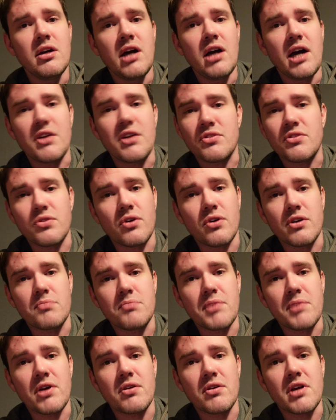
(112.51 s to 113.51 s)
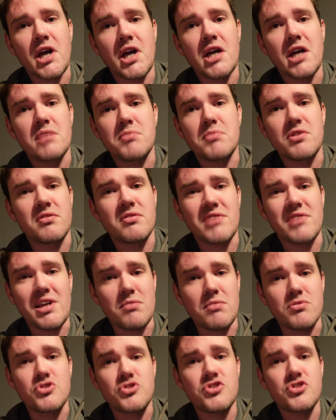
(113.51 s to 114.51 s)
and I thought I'd be okay, but it
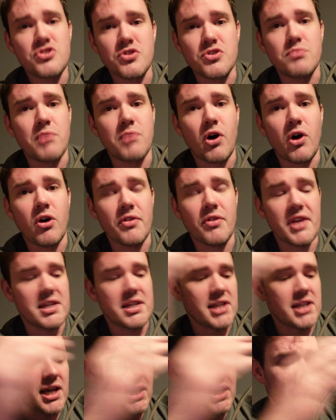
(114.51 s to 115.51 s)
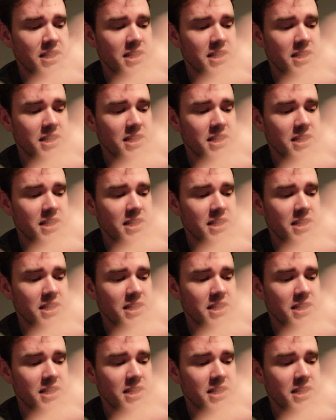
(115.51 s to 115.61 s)
was super hot that day,